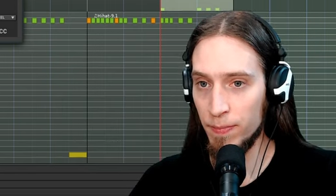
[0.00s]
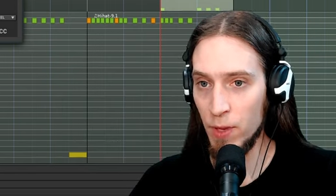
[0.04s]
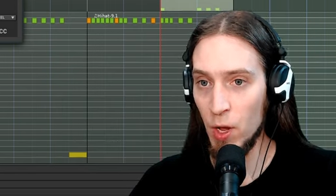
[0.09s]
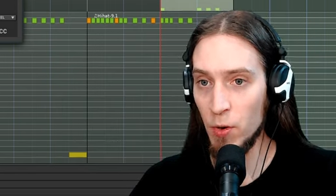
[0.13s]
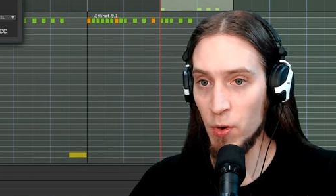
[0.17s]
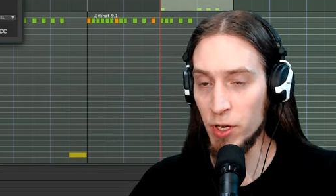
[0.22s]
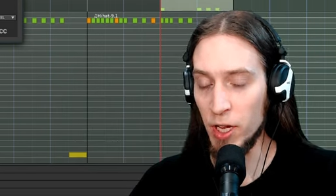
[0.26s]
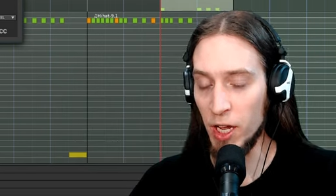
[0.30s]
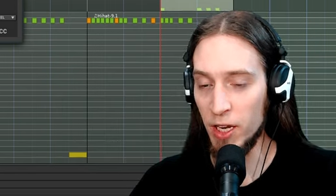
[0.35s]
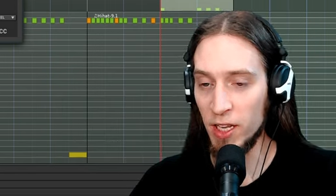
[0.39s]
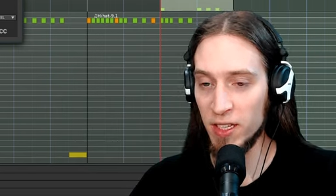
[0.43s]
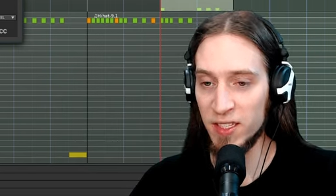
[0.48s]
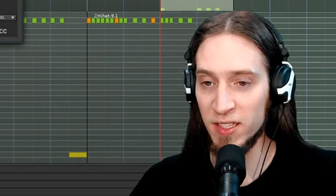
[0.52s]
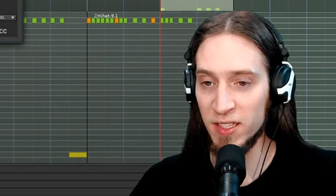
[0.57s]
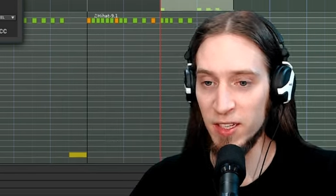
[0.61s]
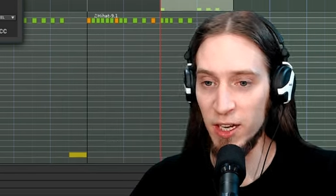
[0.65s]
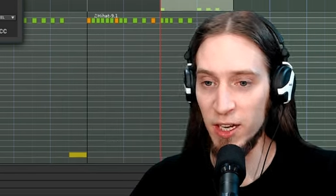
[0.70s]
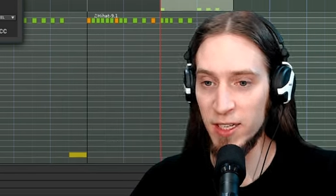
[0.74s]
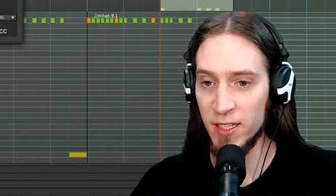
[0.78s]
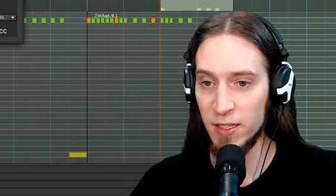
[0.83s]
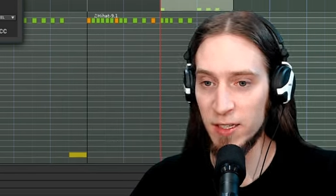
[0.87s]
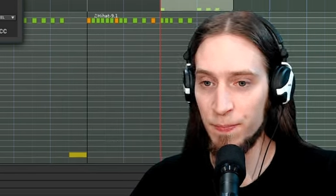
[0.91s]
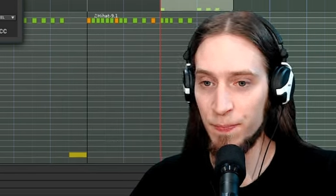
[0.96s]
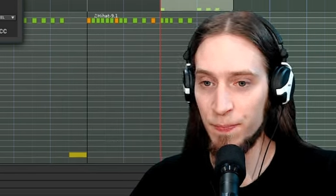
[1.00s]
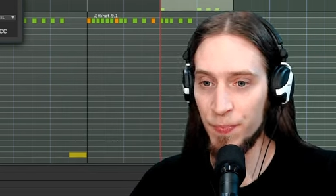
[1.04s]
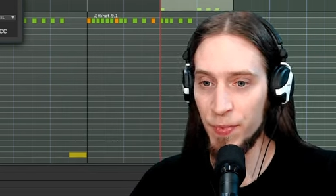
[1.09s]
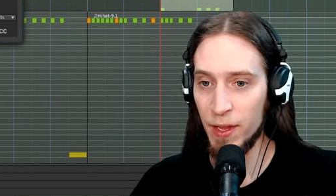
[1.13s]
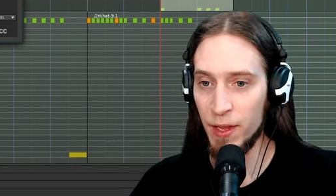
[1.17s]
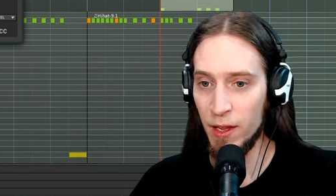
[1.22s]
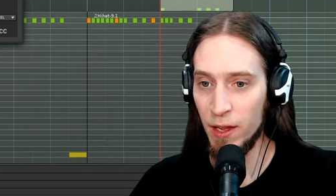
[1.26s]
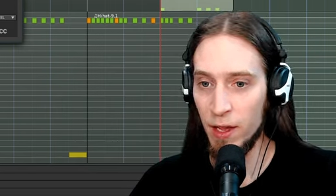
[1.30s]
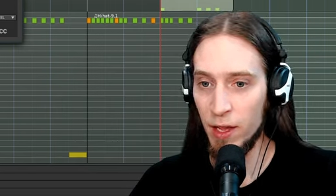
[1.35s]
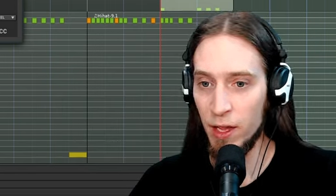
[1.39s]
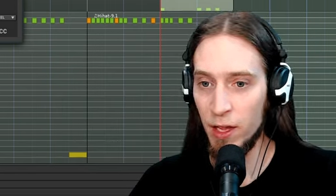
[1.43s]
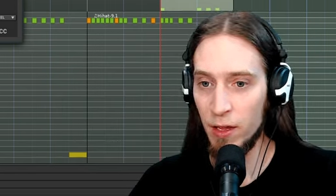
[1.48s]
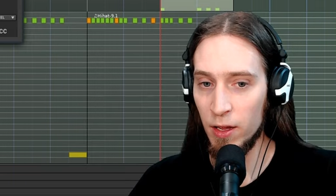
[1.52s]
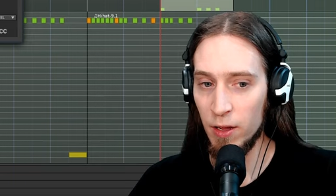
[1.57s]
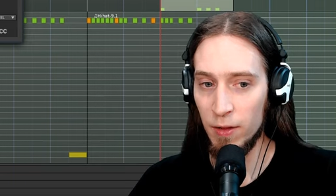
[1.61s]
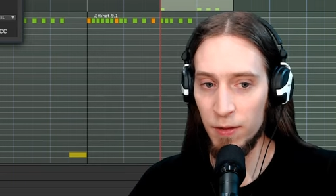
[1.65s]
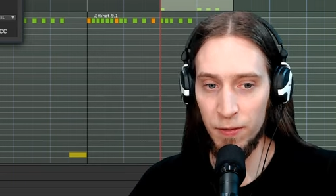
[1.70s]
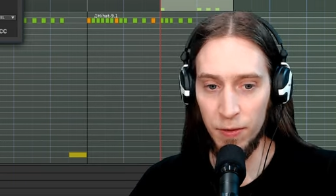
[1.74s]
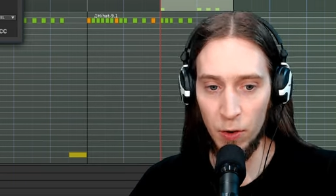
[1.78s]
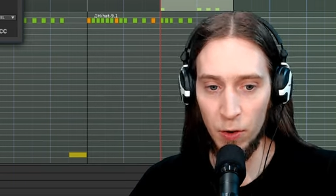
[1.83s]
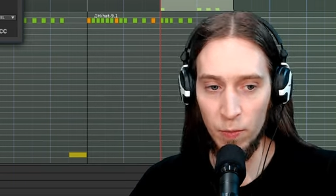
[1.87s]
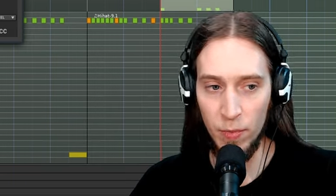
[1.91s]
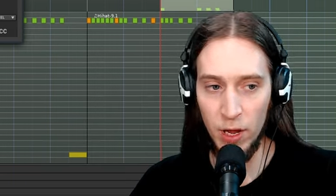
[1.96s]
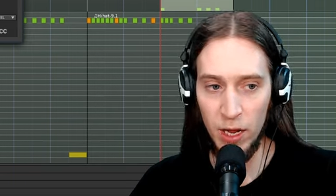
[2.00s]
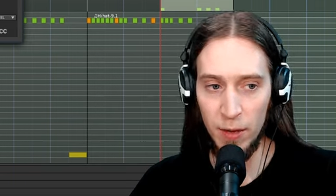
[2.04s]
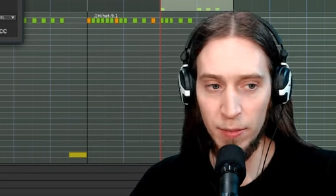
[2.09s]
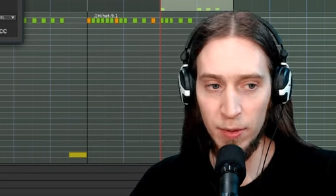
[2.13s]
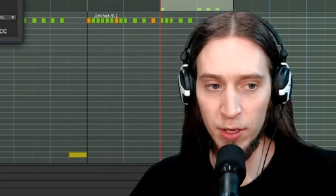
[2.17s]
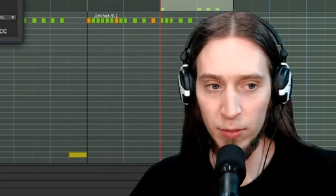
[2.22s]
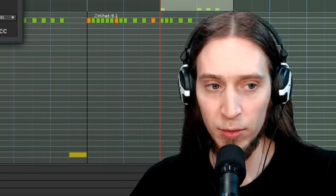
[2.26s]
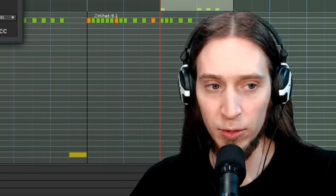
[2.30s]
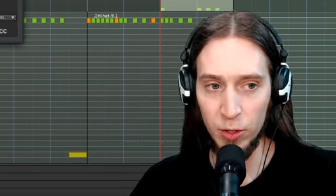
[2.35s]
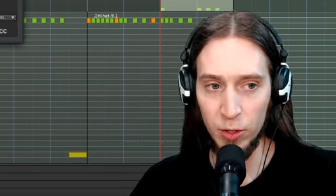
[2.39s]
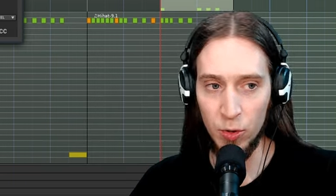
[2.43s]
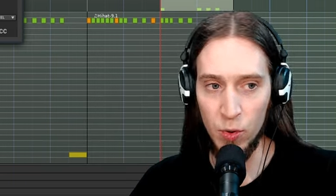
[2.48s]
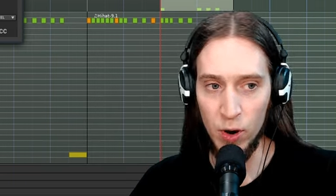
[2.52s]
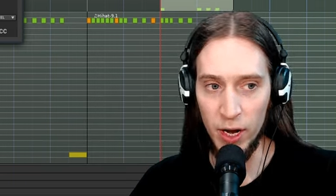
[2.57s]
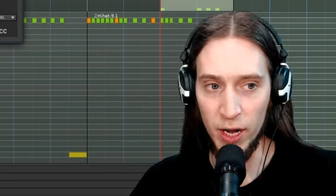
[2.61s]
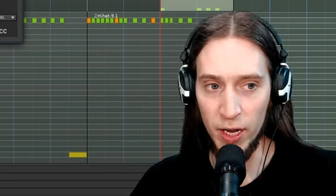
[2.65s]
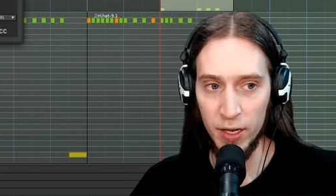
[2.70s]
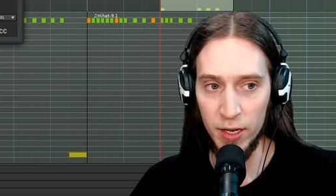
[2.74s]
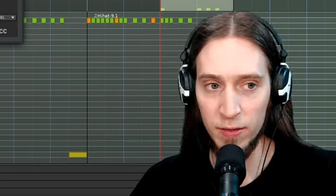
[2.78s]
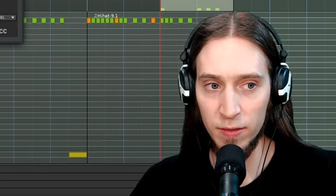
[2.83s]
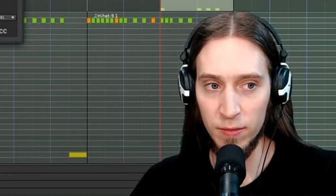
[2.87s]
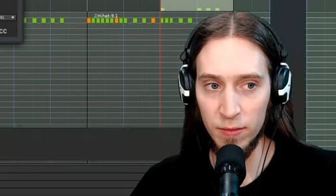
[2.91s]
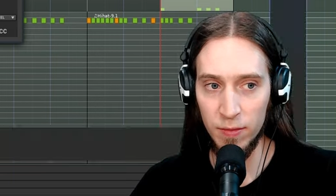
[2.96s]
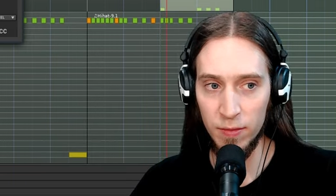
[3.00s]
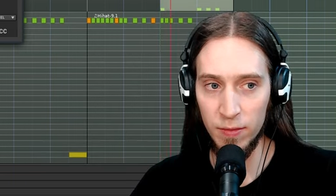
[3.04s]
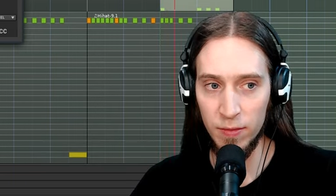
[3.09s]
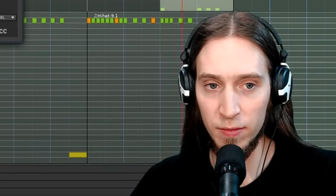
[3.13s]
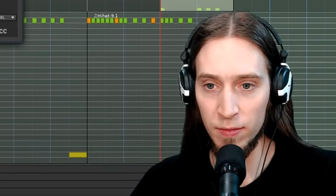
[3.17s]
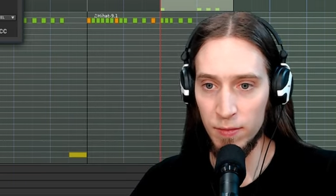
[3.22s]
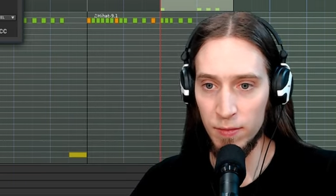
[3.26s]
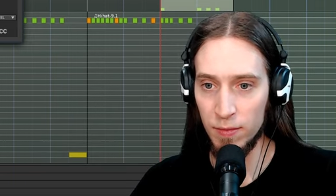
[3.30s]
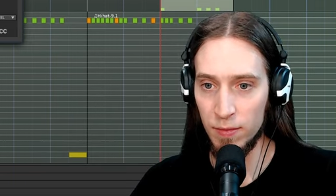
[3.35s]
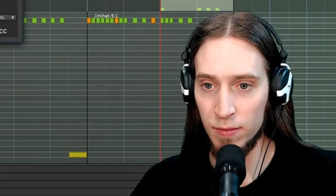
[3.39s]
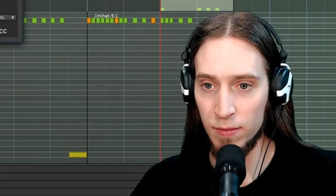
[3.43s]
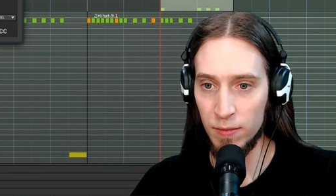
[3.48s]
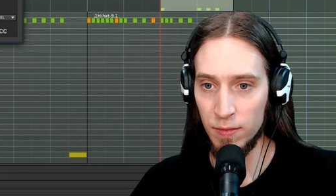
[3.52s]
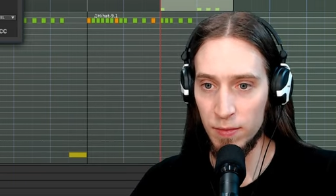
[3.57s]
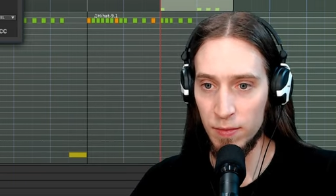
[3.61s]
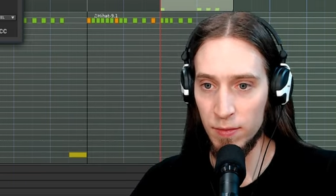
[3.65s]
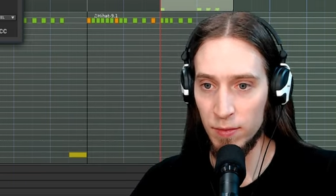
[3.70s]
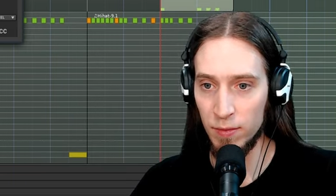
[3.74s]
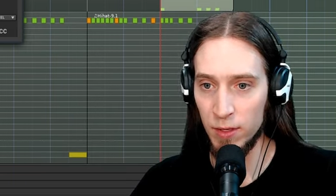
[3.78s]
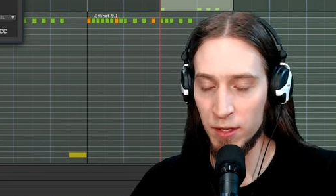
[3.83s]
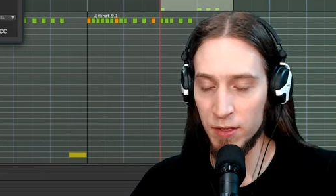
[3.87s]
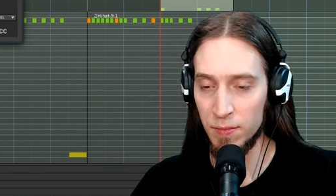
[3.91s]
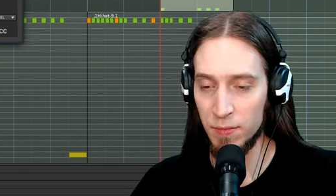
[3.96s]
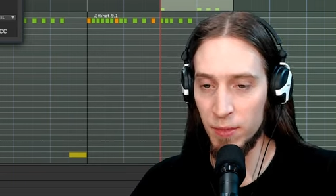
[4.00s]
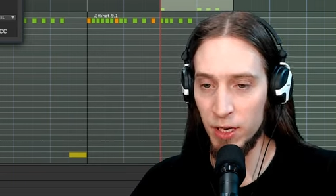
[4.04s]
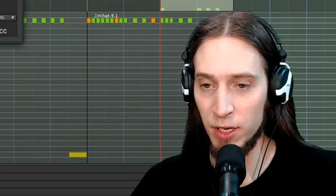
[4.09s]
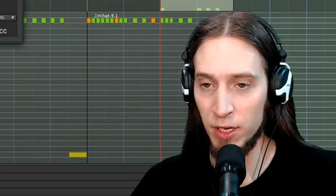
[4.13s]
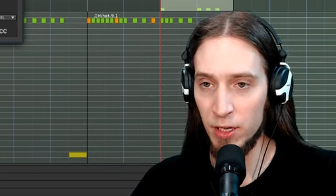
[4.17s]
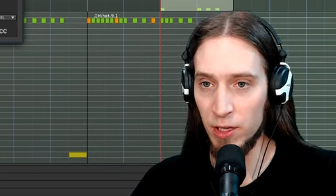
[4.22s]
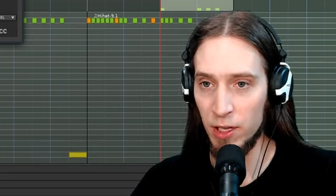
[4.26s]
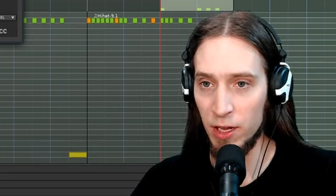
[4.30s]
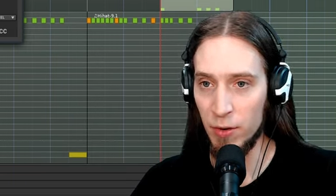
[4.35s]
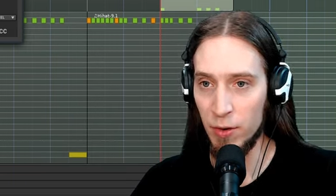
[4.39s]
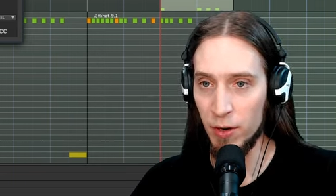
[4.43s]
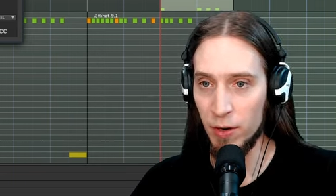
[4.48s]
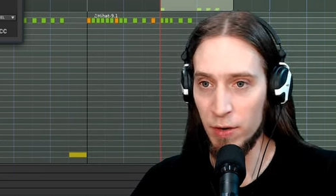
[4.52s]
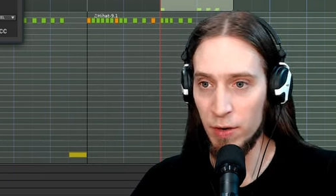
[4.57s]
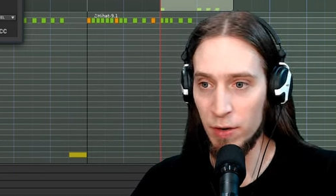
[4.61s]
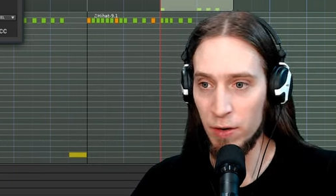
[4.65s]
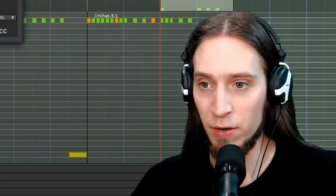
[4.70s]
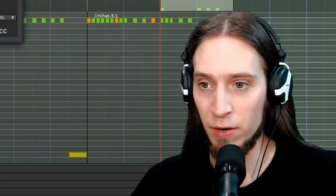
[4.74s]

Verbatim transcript: Okay, that's nice. So maybe a little quiet. Let's make it louder.